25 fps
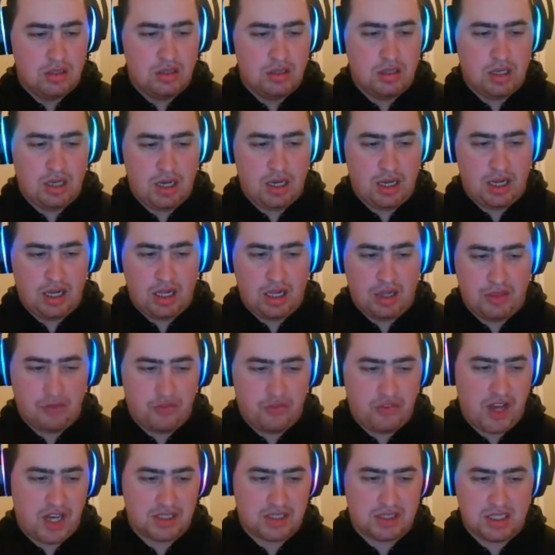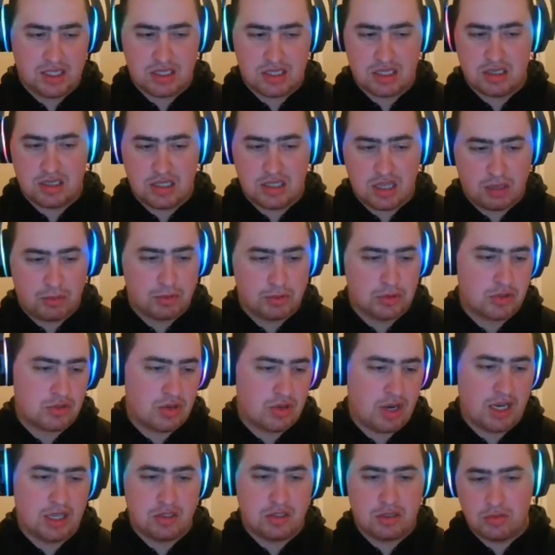The fact that's a double
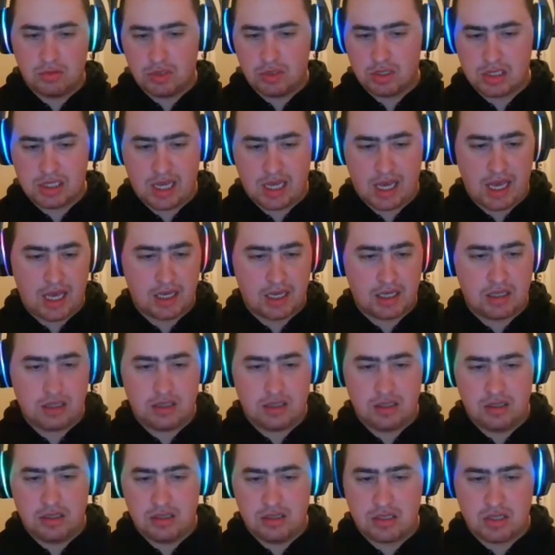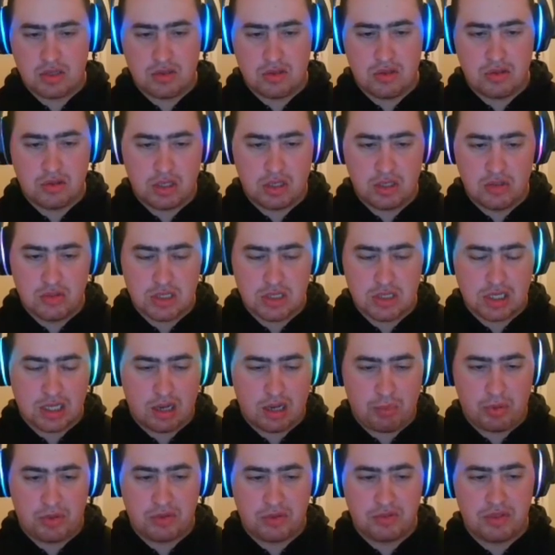strike dual attack, so you can use a
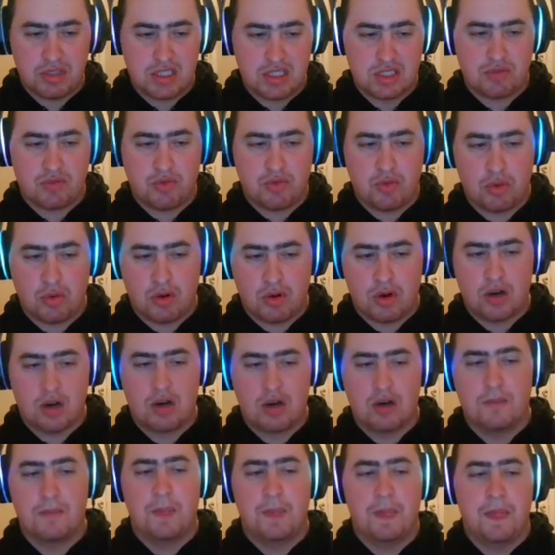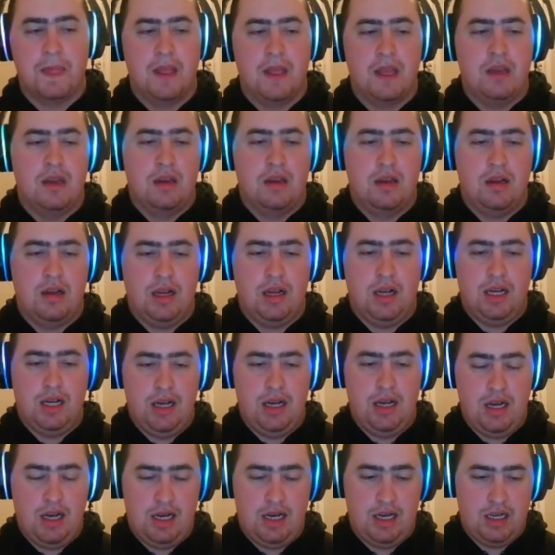couple of these for
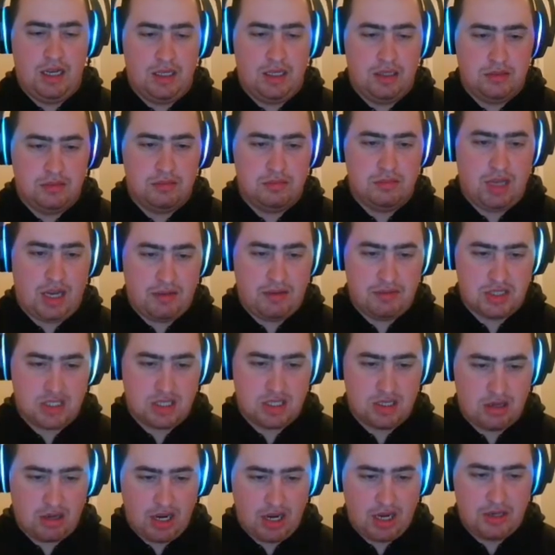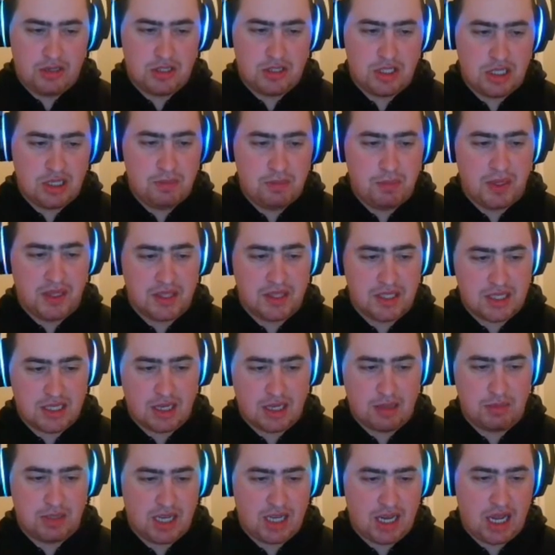obviously your energy, but at the
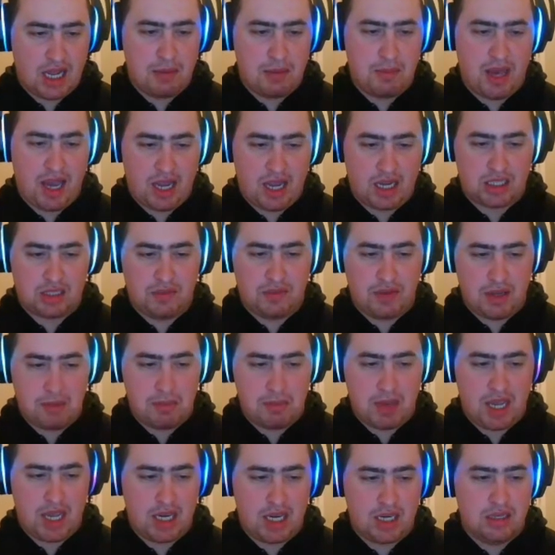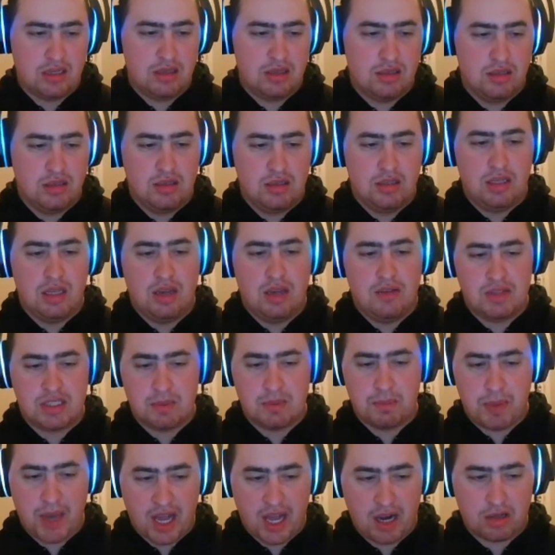same time, activate main. If it's
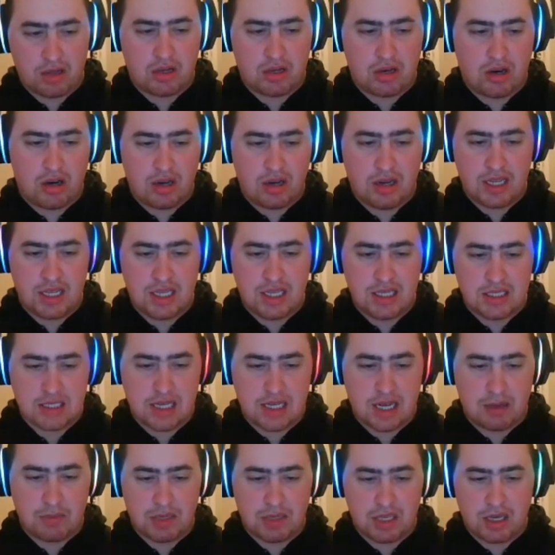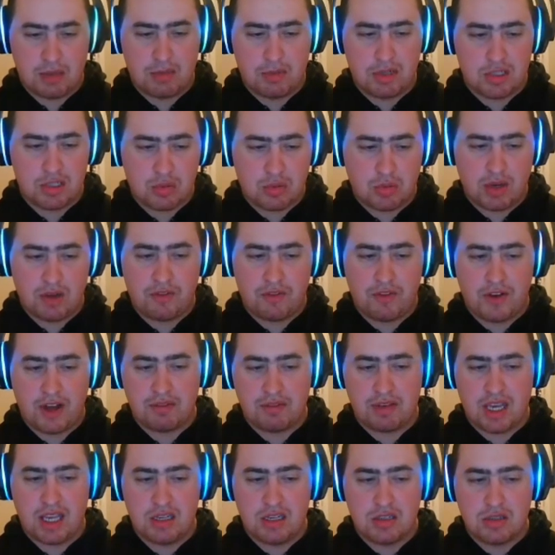a battle card, he's now becoming a
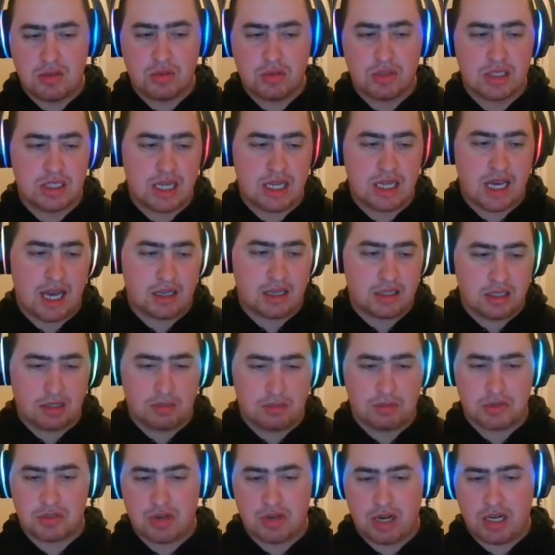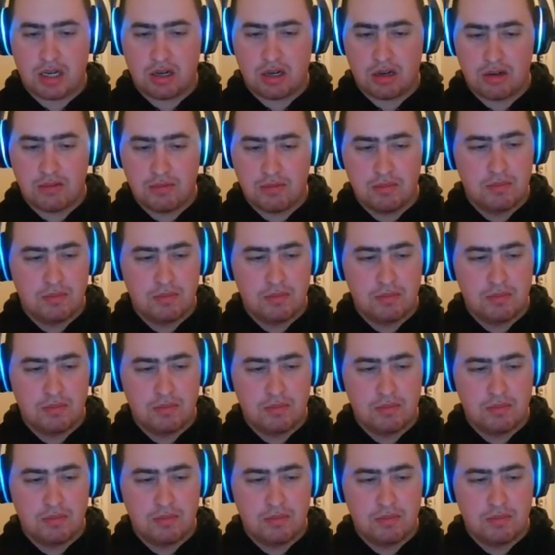25k dual attack double striker.